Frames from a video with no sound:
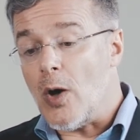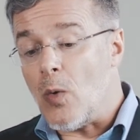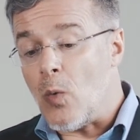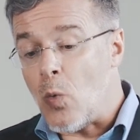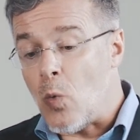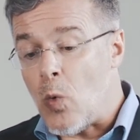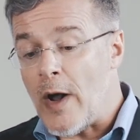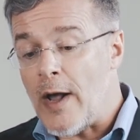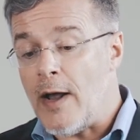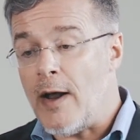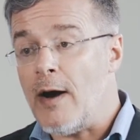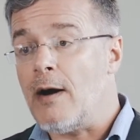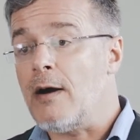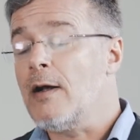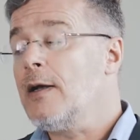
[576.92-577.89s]

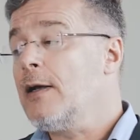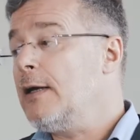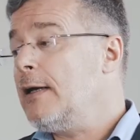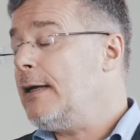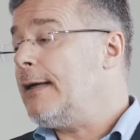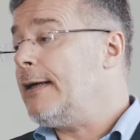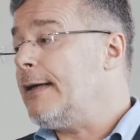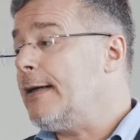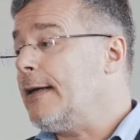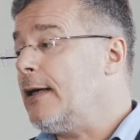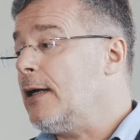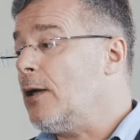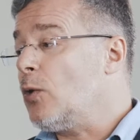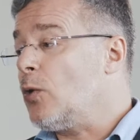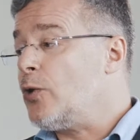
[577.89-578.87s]
where
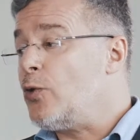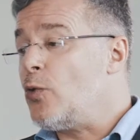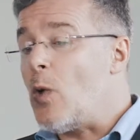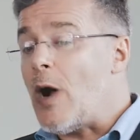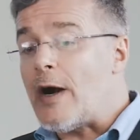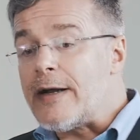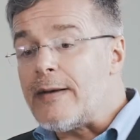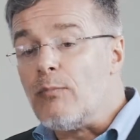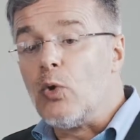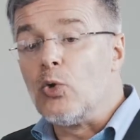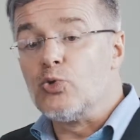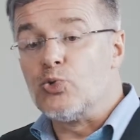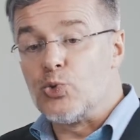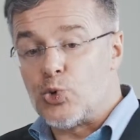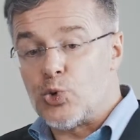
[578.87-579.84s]
you are
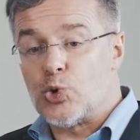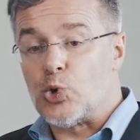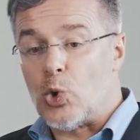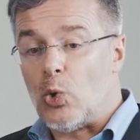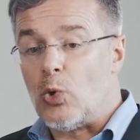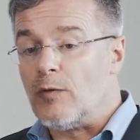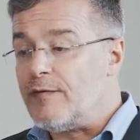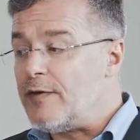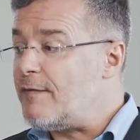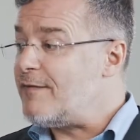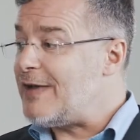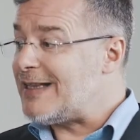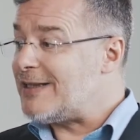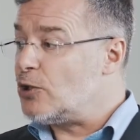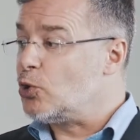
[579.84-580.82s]
able to solve
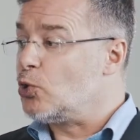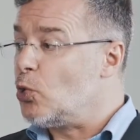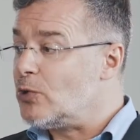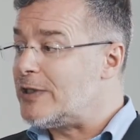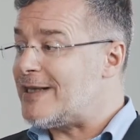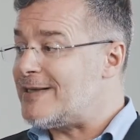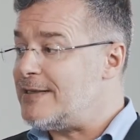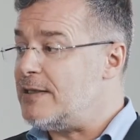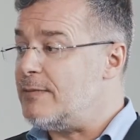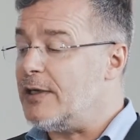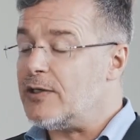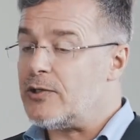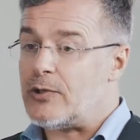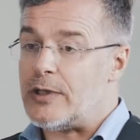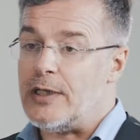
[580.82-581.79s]
that node
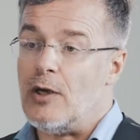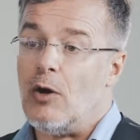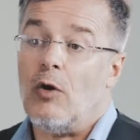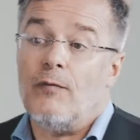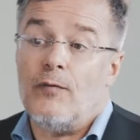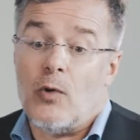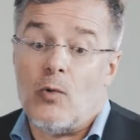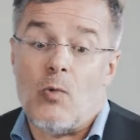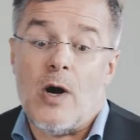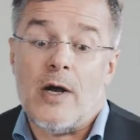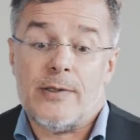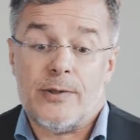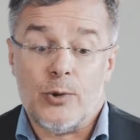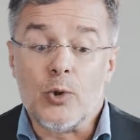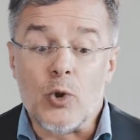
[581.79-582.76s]
asymmetry.
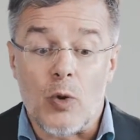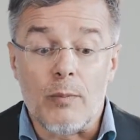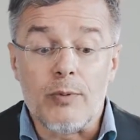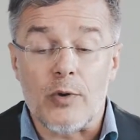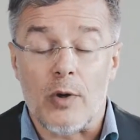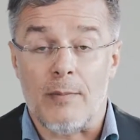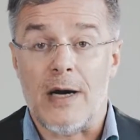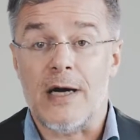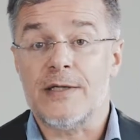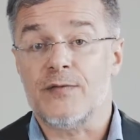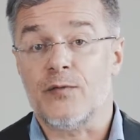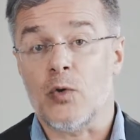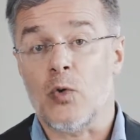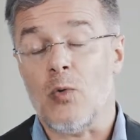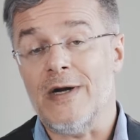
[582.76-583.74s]
Otherwise, you
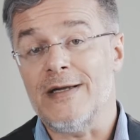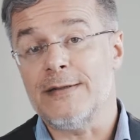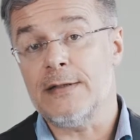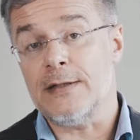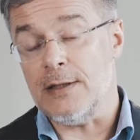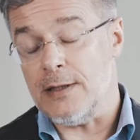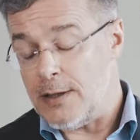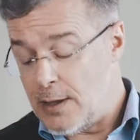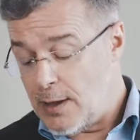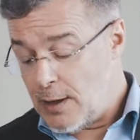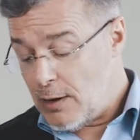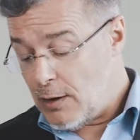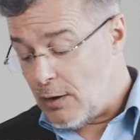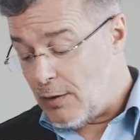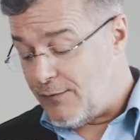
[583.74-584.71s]
compromise the quality
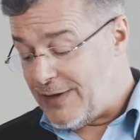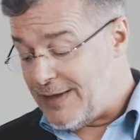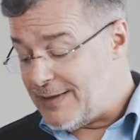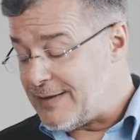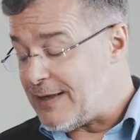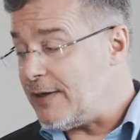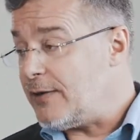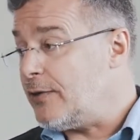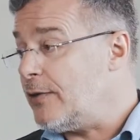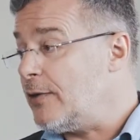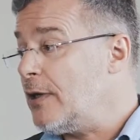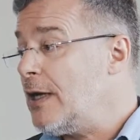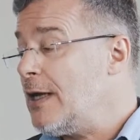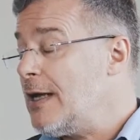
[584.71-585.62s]
of the entire